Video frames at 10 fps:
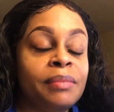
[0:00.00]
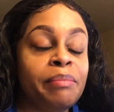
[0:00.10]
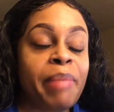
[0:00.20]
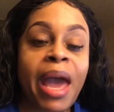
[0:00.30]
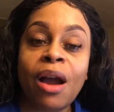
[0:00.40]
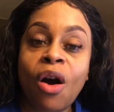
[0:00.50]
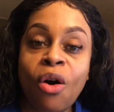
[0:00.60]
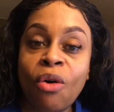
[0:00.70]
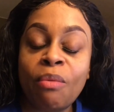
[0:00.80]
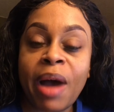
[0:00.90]
Back
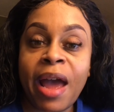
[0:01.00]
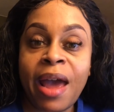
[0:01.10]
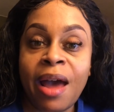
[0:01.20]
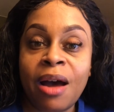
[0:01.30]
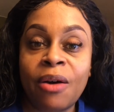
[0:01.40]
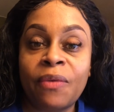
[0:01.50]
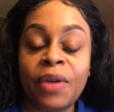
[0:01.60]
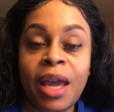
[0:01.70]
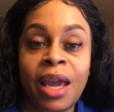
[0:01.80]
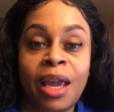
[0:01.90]
home, I have
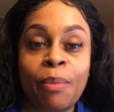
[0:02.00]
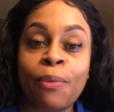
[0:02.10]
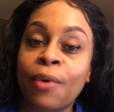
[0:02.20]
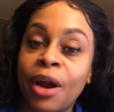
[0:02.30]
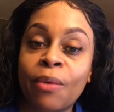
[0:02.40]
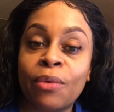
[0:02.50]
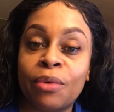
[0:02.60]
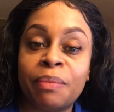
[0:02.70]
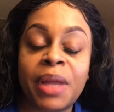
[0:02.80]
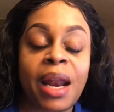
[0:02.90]
a prayer
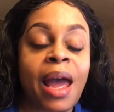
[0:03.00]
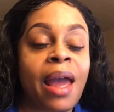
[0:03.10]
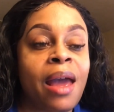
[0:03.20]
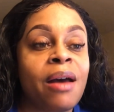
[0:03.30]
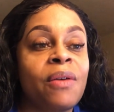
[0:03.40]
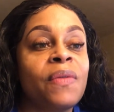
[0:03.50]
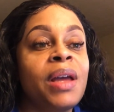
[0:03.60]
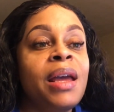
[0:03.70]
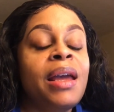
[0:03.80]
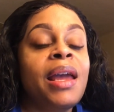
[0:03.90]
room that I have,
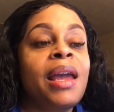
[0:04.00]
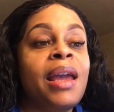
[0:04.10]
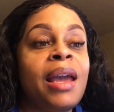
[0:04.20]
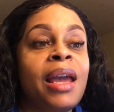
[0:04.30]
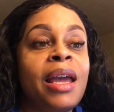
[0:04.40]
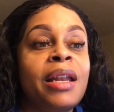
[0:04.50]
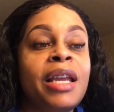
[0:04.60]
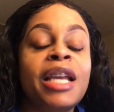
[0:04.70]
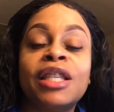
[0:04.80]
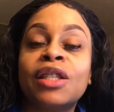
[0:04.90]

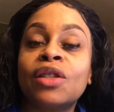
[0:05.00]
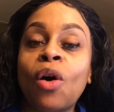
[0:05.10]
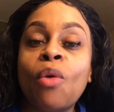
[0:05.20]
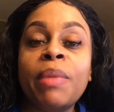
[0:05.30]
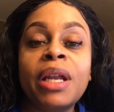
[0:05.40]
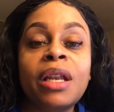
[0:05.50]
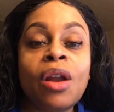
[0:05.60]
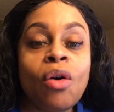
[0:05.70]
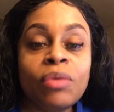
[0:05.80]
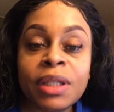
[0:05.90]
and it's so many
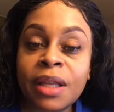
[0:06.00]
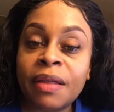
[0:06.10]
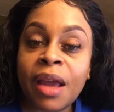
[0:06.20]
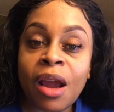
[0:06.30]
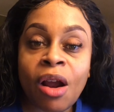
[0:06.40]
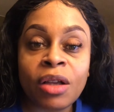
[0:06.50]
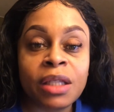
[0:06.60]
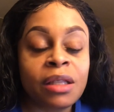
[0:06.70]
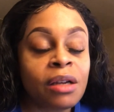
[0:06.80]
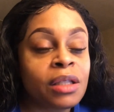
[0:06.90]
notes in there
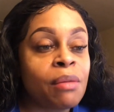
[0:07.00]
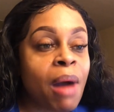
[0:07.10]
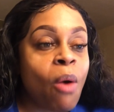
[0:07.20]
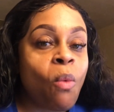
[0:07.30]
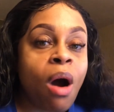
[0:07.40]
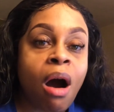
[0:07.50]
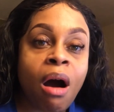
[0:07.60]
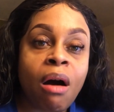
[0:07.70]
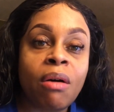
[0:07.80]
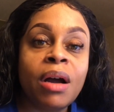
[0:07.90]
stuck to my
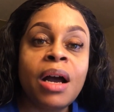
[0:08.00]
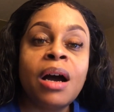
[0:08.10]
wall.